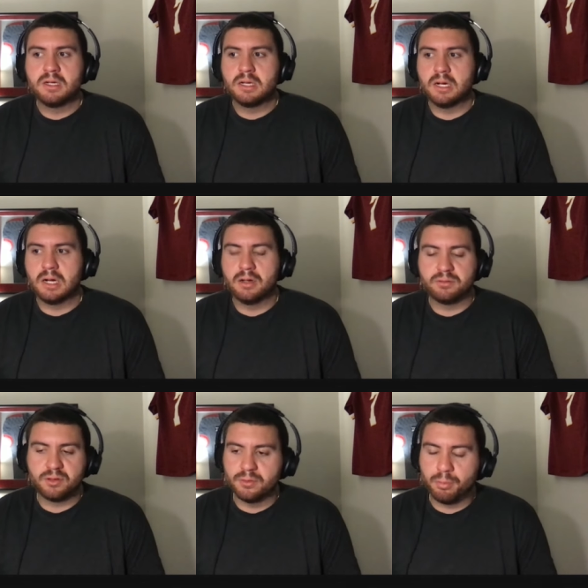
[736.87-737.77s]
uh,
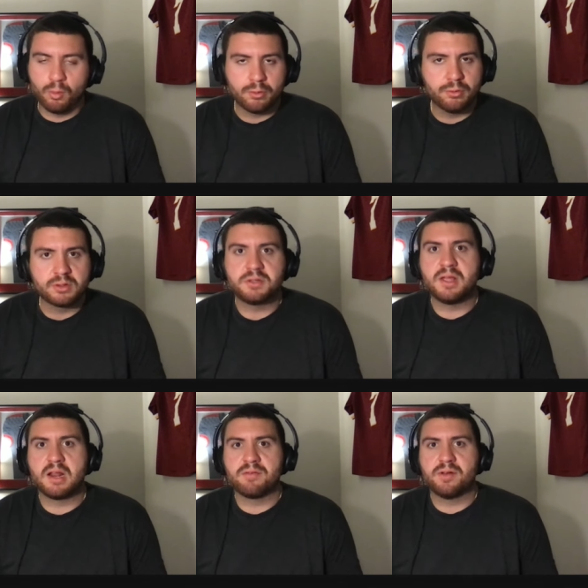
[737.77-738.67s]
to the portal or to the
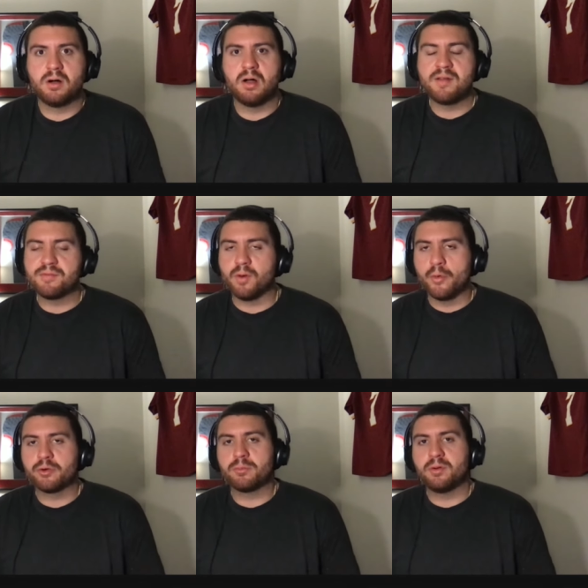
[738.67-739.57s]
NFL, a
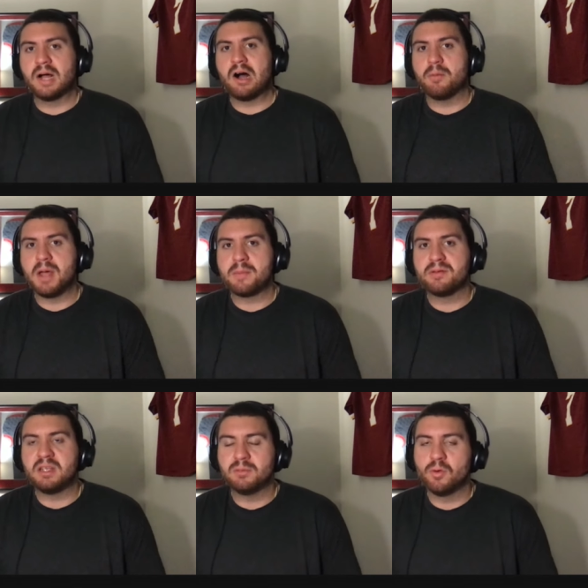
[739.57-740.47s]
vulnerable Alabama
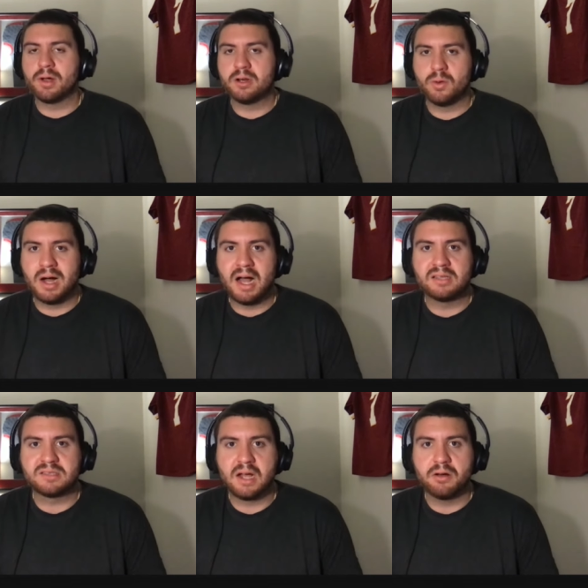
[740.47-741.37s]
team going into a
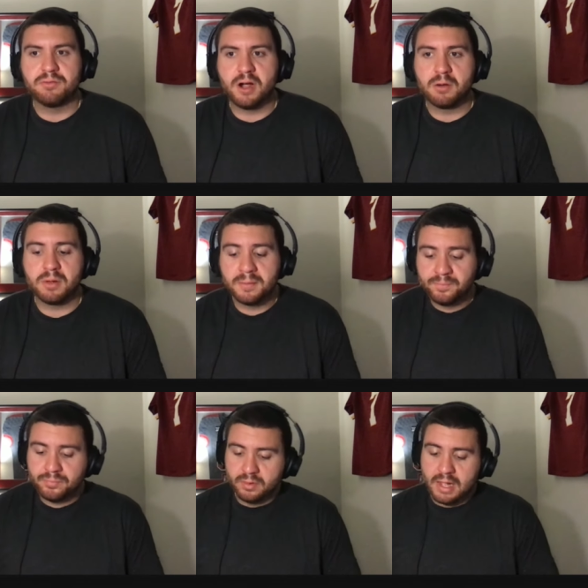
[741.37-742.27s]
hostile environment.
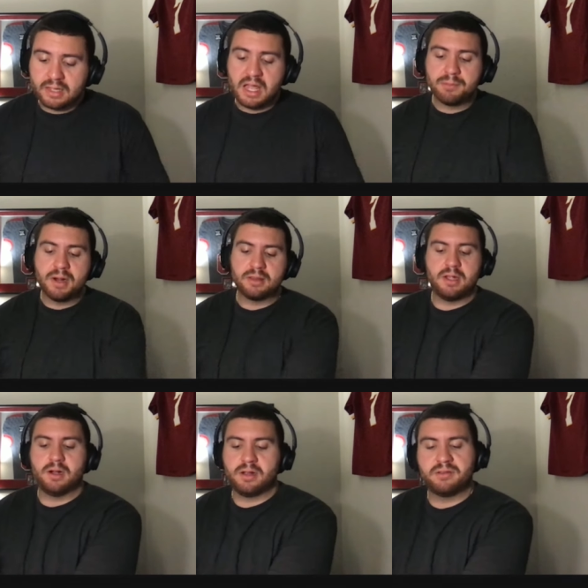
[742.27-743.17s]
That game right
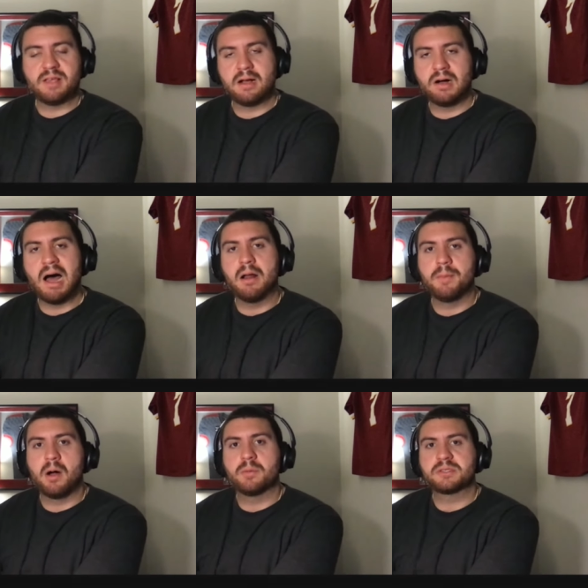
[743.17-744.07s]
there can say a lot
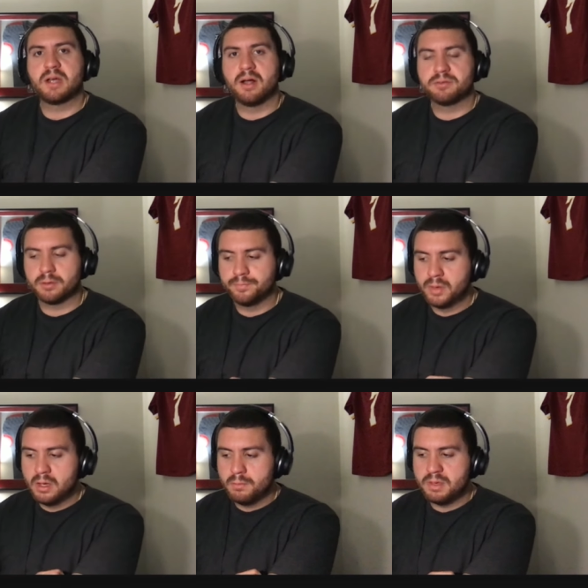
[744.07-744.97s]
about Wisconsin
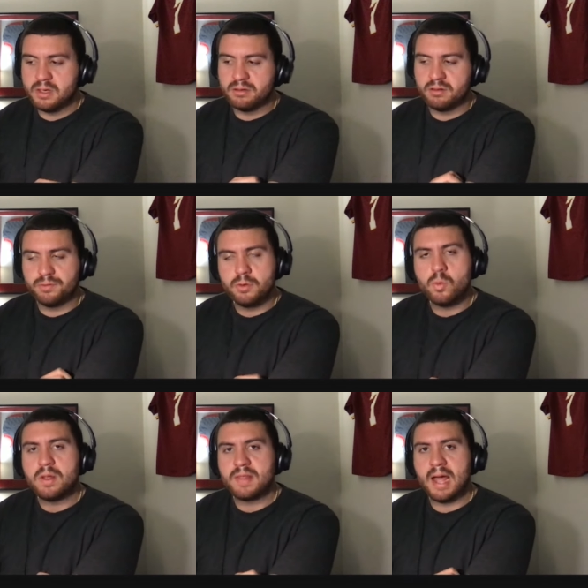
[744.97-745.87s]
because if you
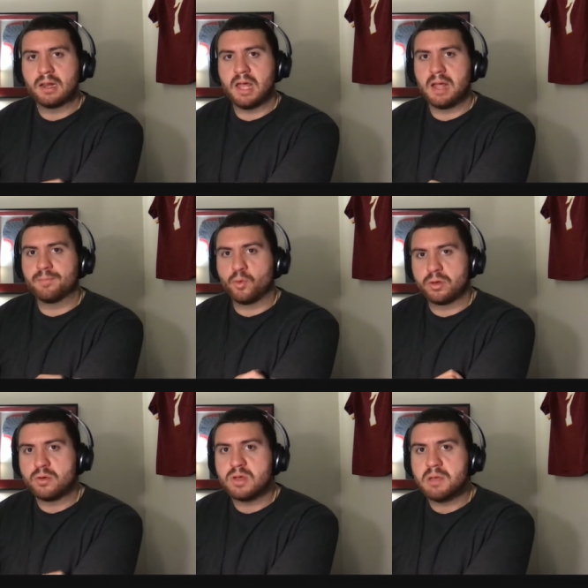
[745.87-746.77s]
win that game or
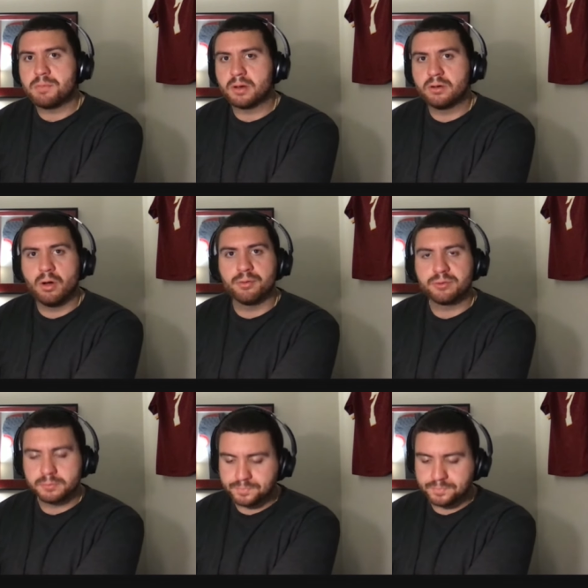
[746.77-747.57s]
you keep it close,